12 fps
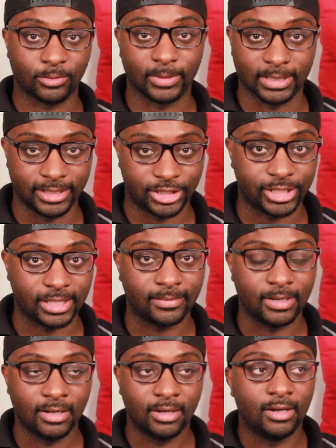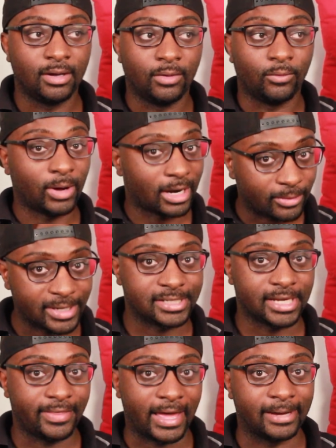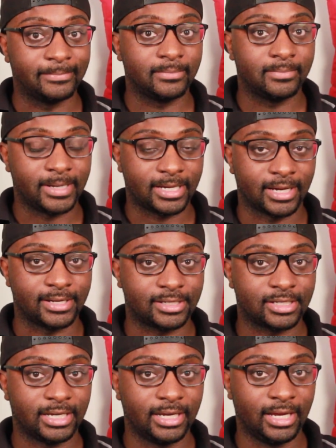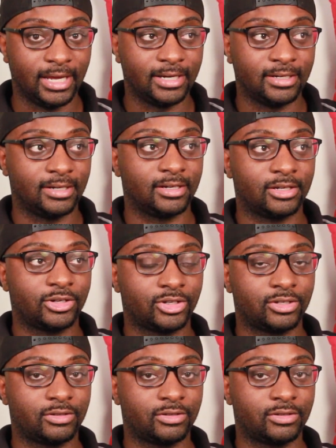the religion. Why do I say that? Because in